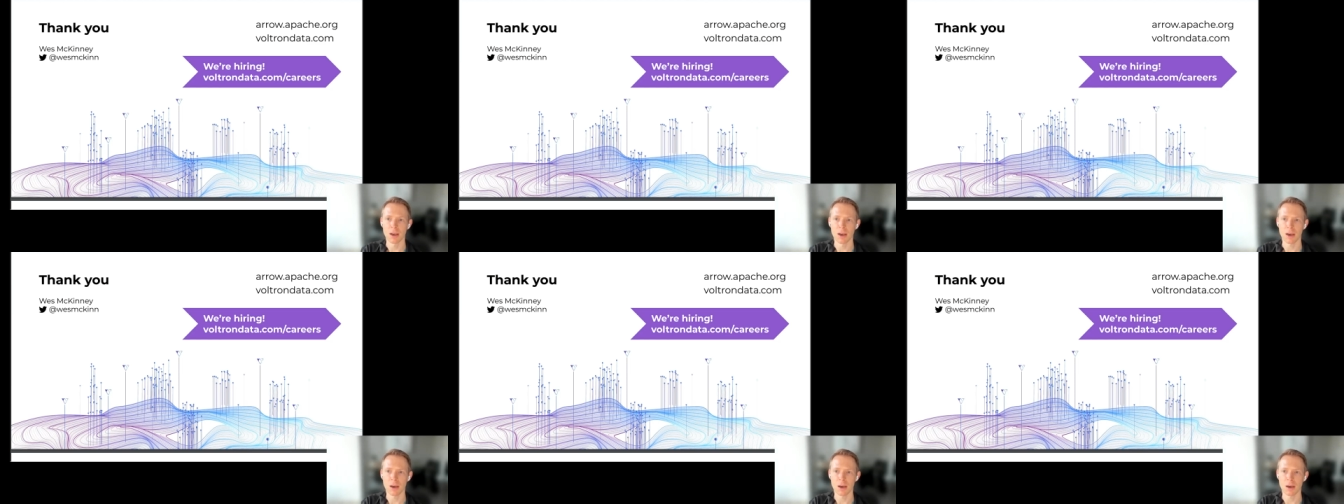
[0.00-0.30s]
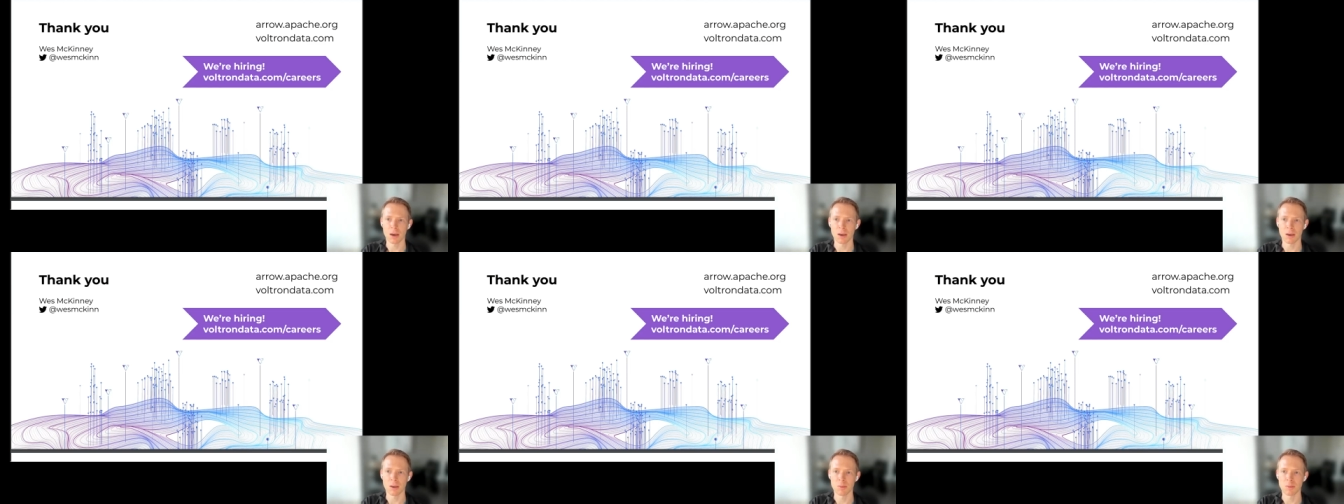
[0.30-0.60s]

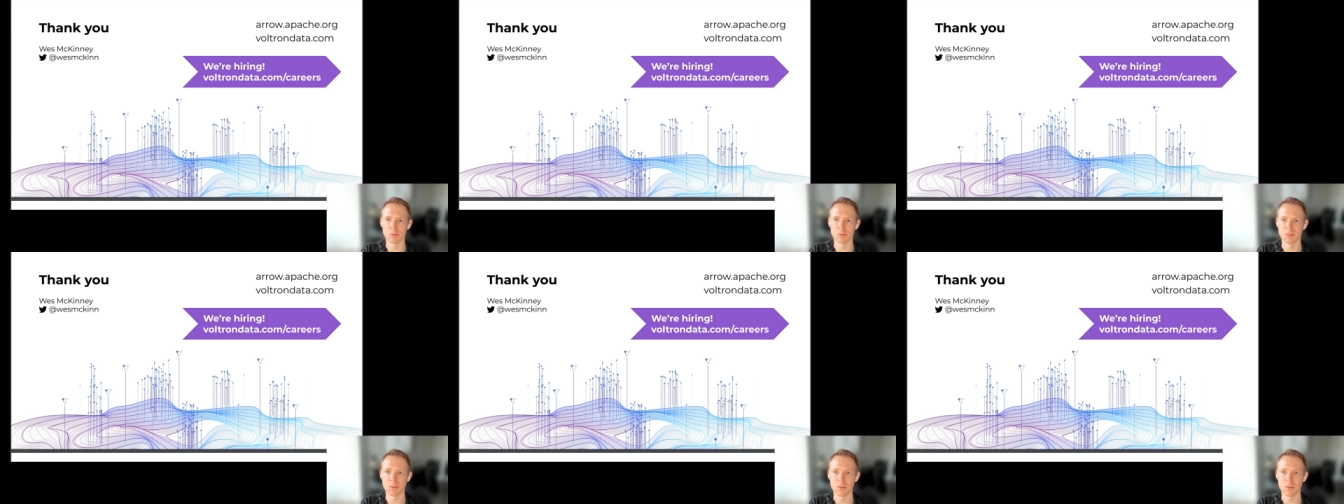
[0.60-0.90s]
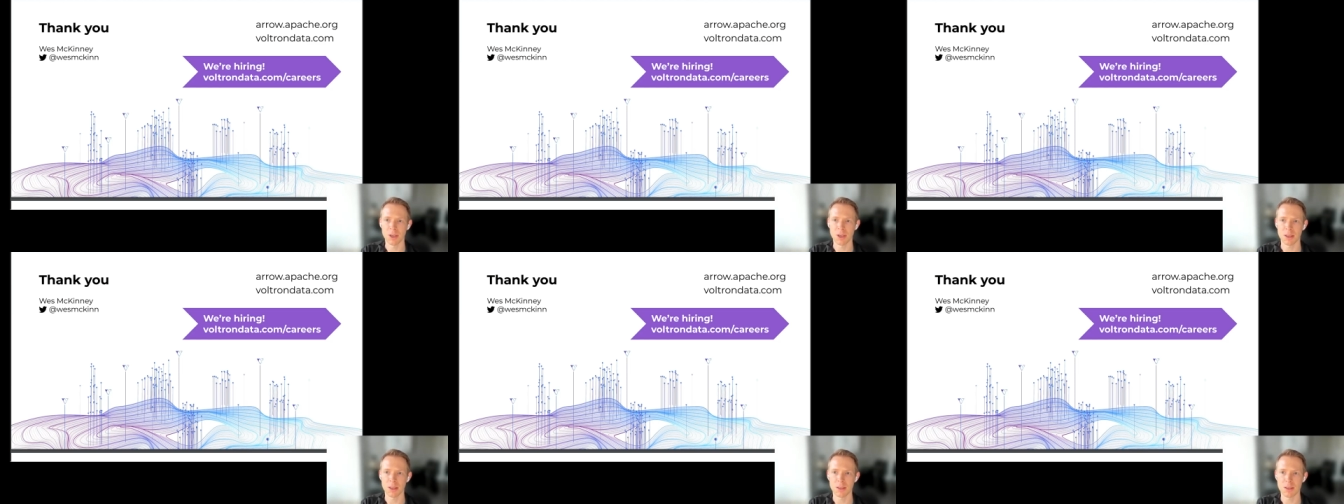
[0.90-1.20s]
um,
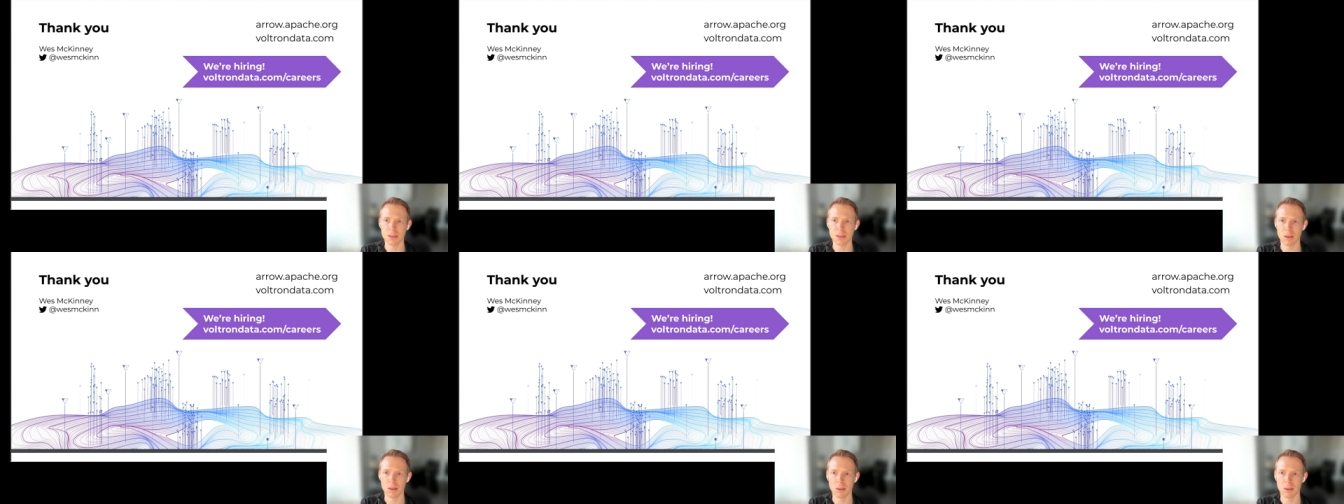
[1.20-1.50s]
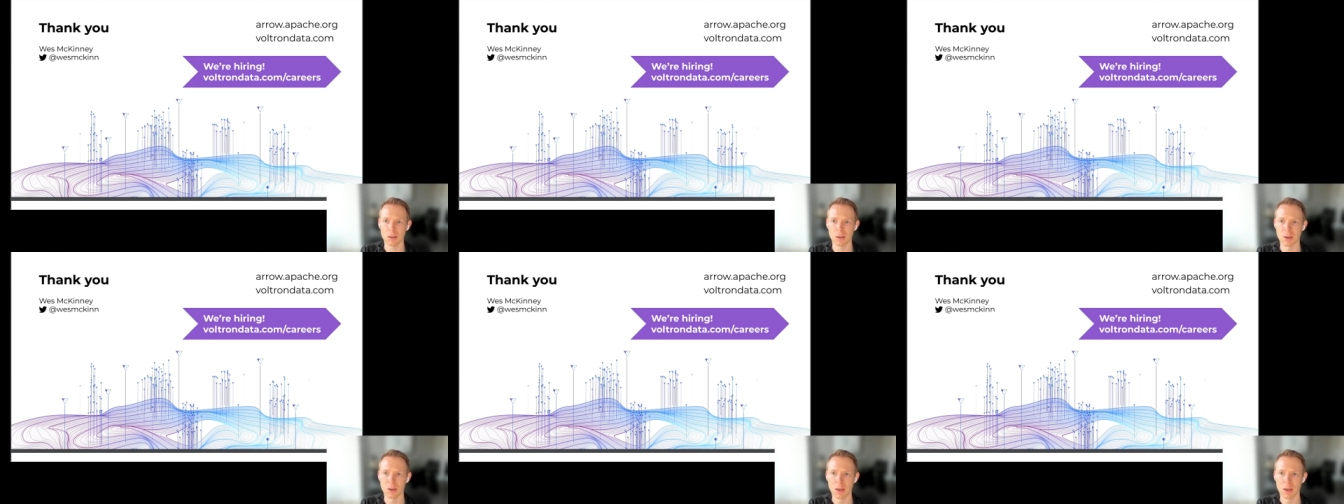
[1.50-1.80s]
and
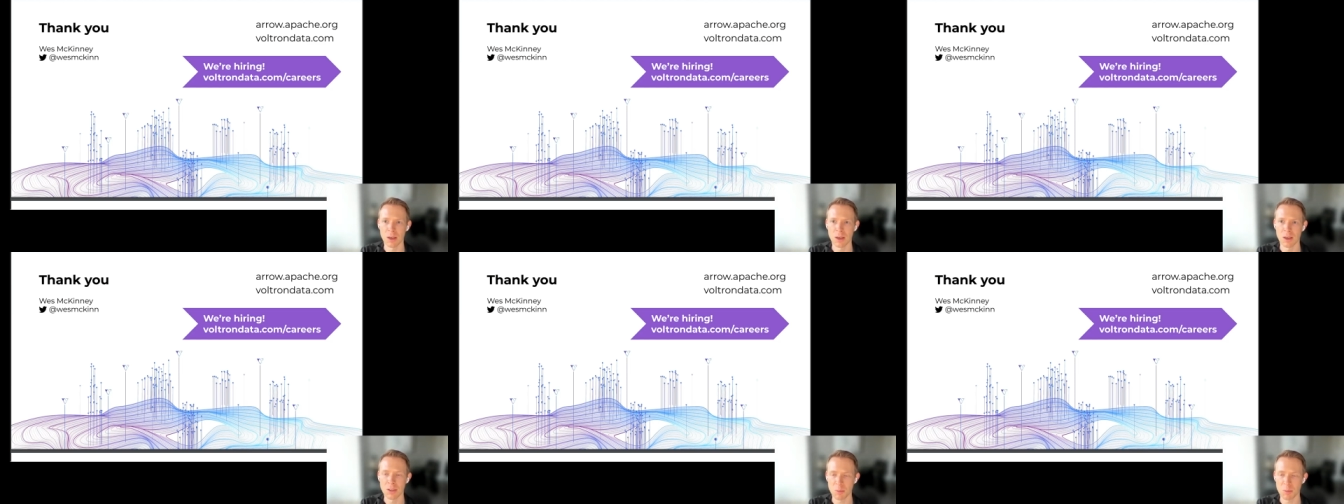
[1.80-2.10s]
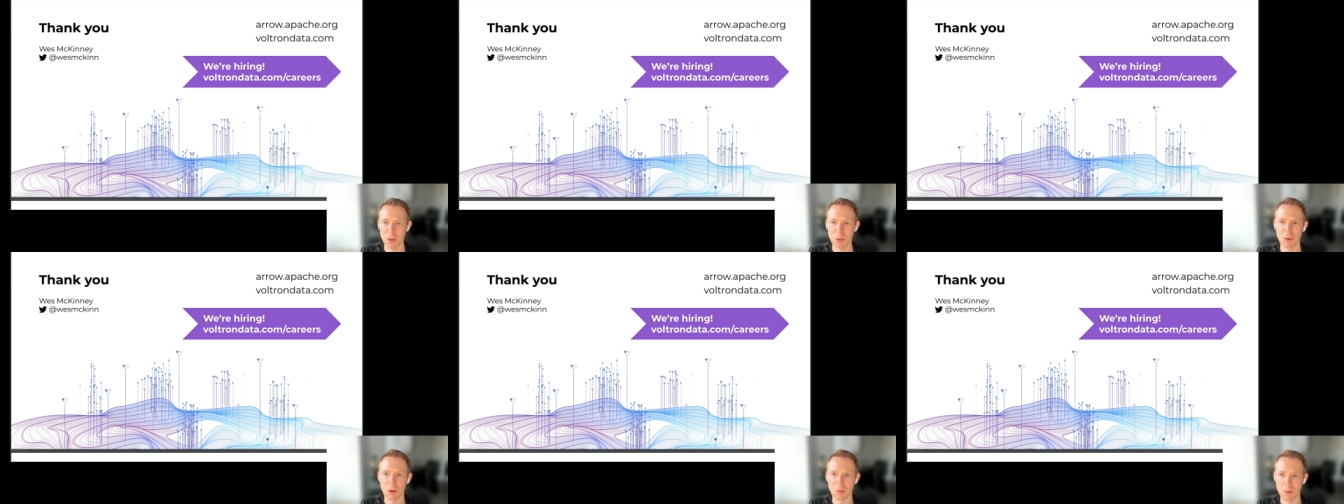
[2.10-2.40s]
so so
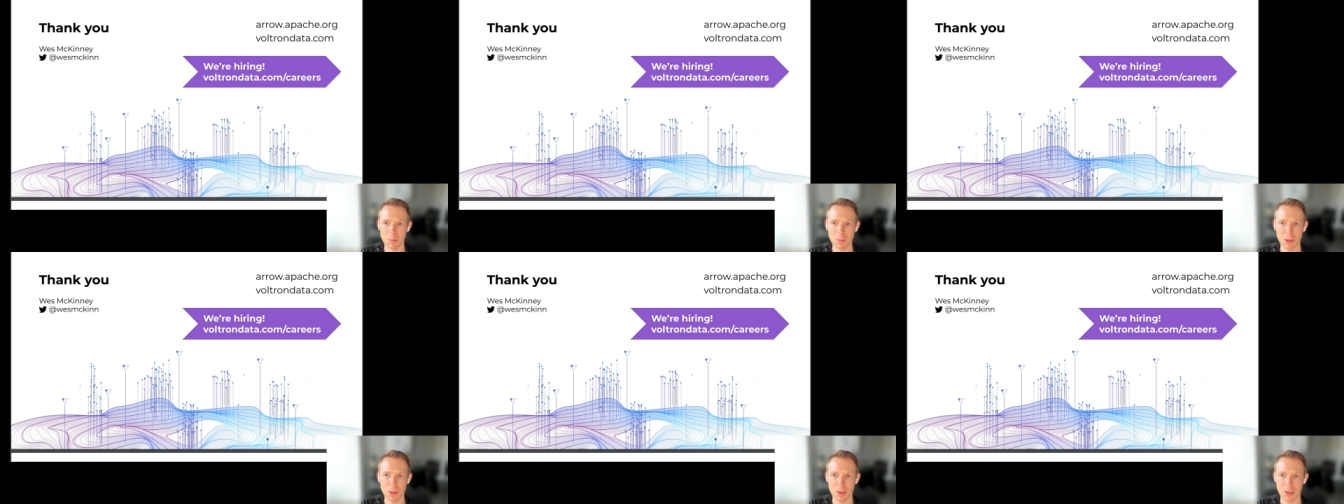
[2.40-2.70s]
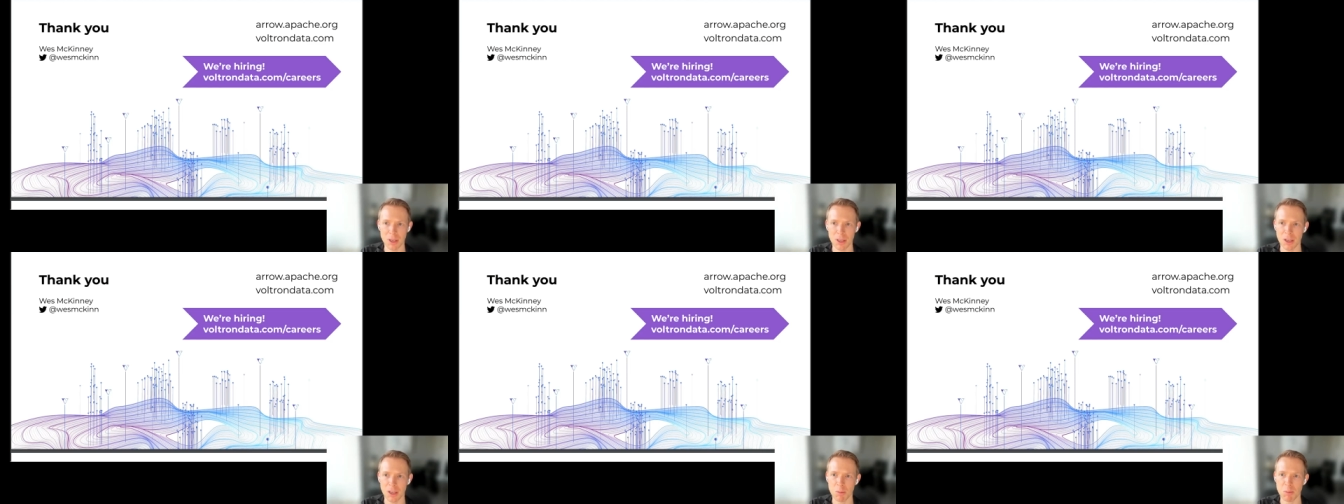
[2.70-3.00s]
people have been
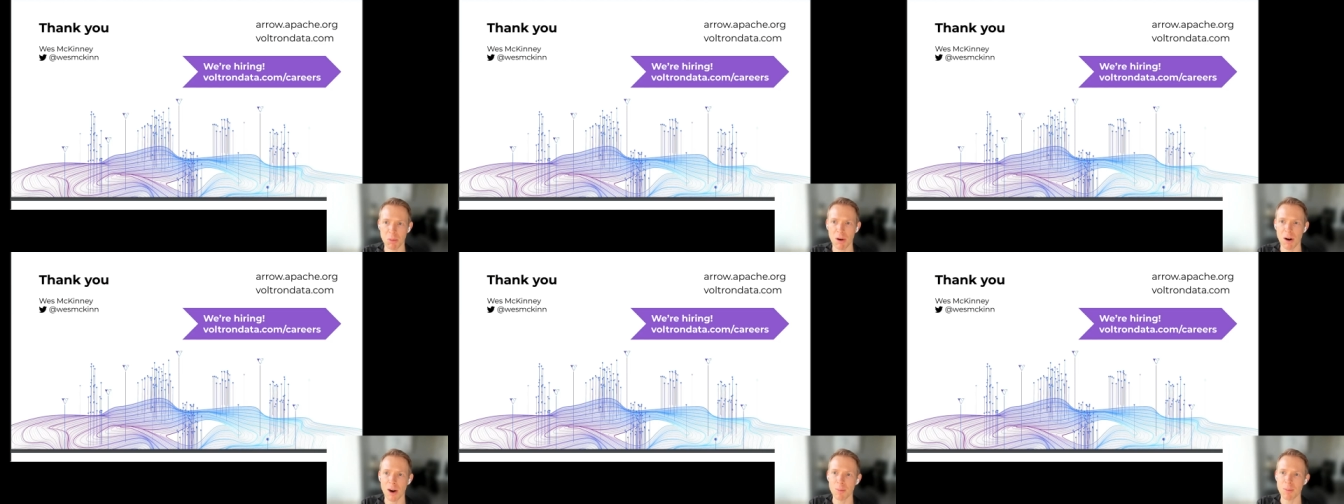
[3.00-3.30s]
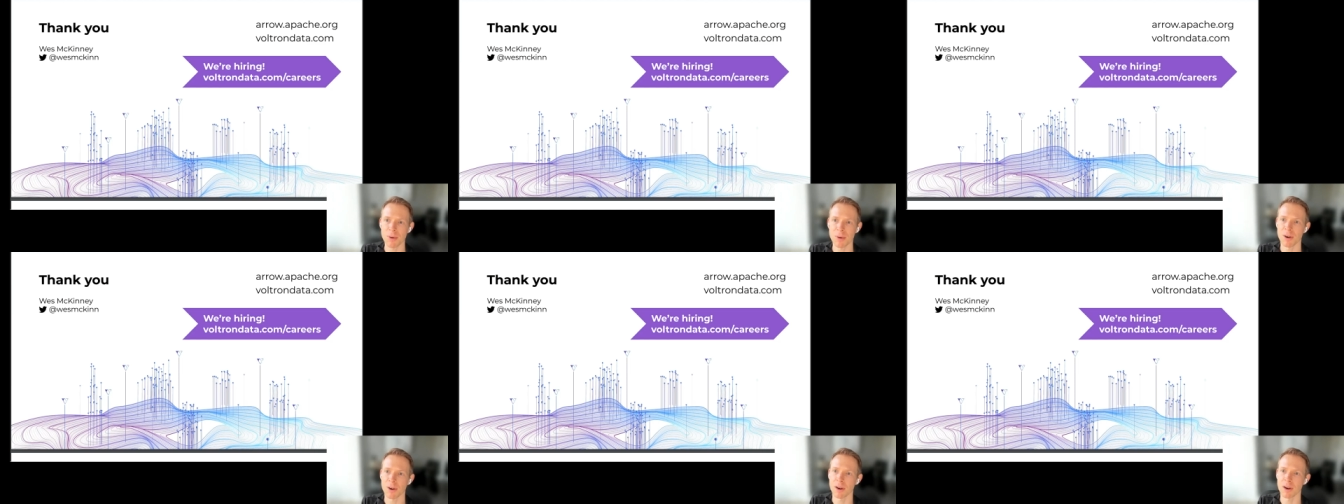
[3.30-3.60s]
building like
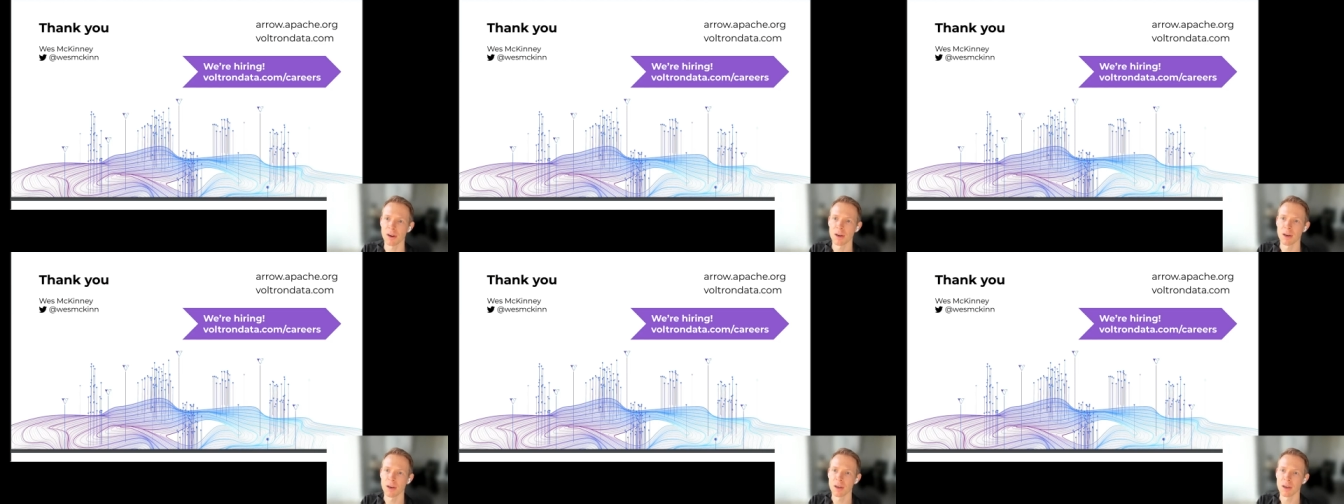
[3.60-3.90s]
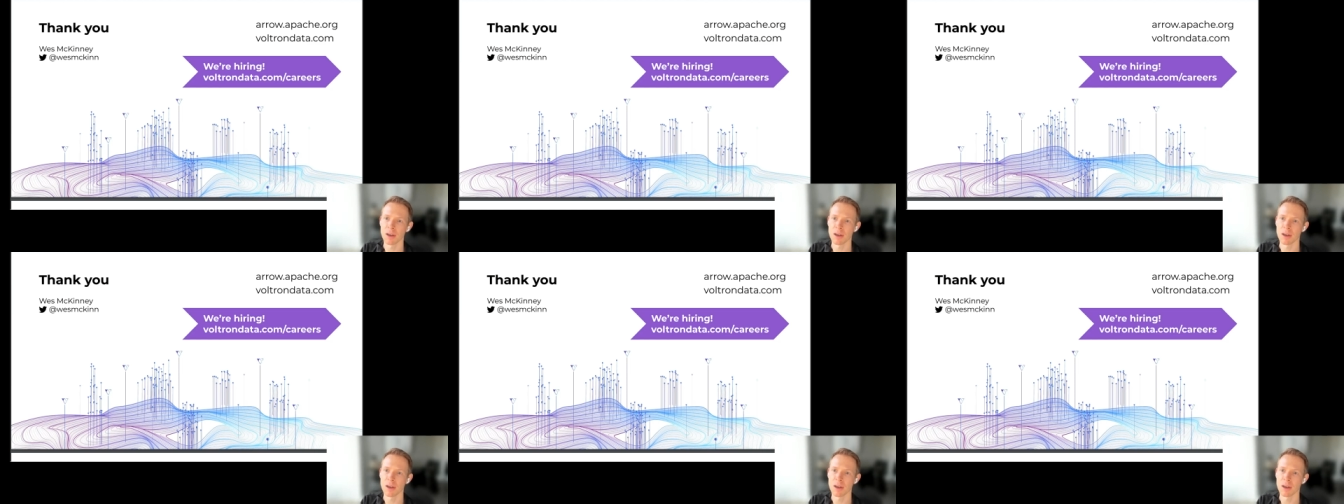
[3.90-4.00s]
proper